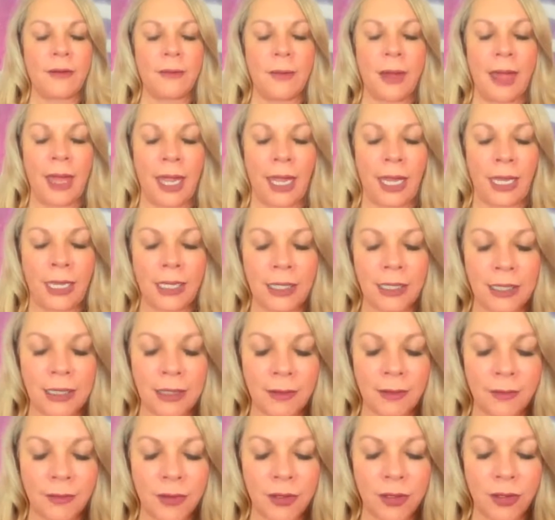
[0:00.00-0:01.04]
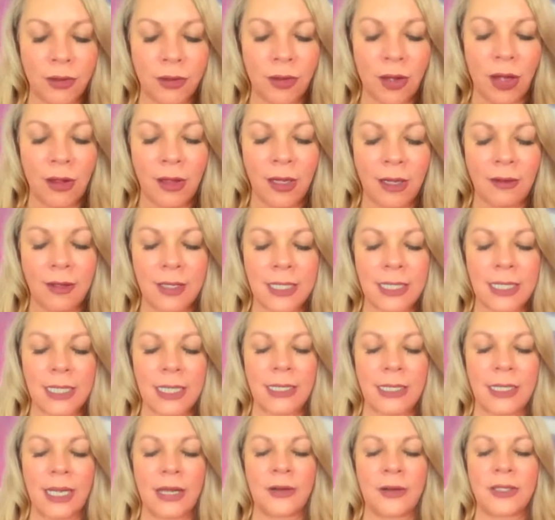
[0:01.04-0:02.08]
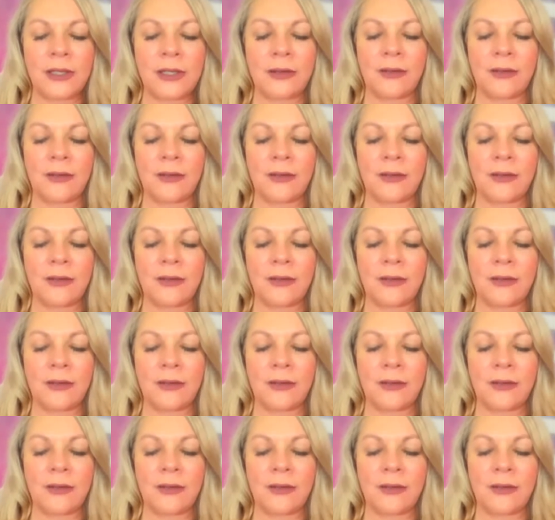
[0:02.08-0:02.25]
mind. So calling this in now.